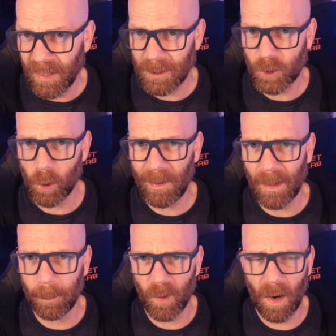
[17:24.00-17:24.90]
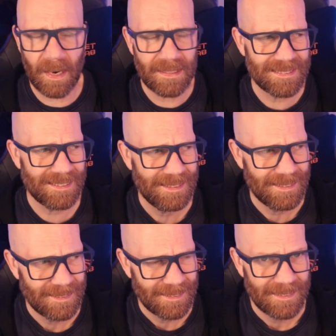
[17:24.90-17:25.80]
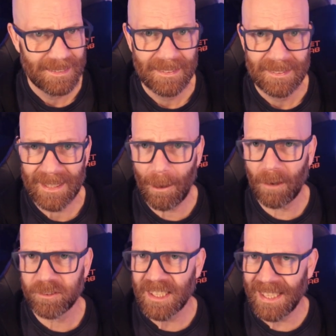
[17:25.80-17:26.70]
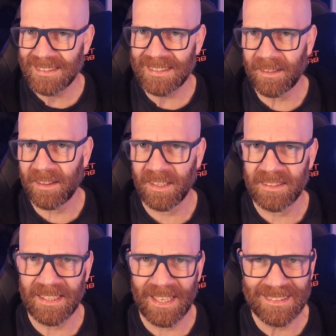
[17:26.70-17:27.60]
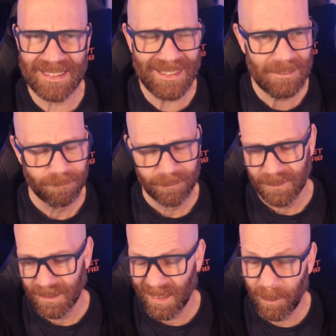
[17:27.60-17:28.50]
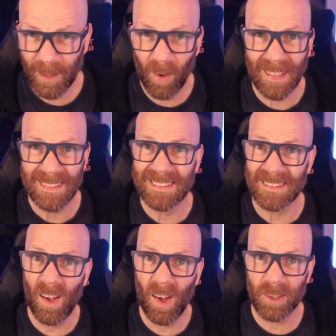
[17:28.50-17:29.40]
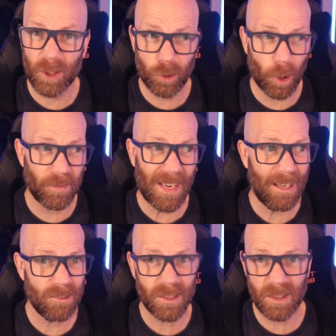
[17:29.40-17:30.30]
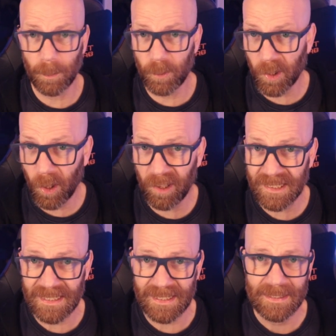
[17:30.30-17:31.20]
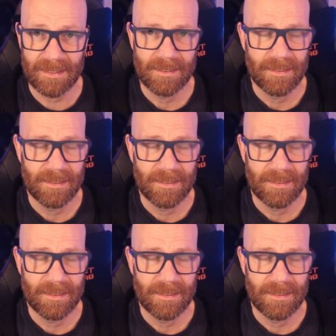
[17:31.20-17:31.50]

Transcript: So let's talk about the price. Now I've tasted 3080. I'm going to be honest, it's hard to drop down just to priority.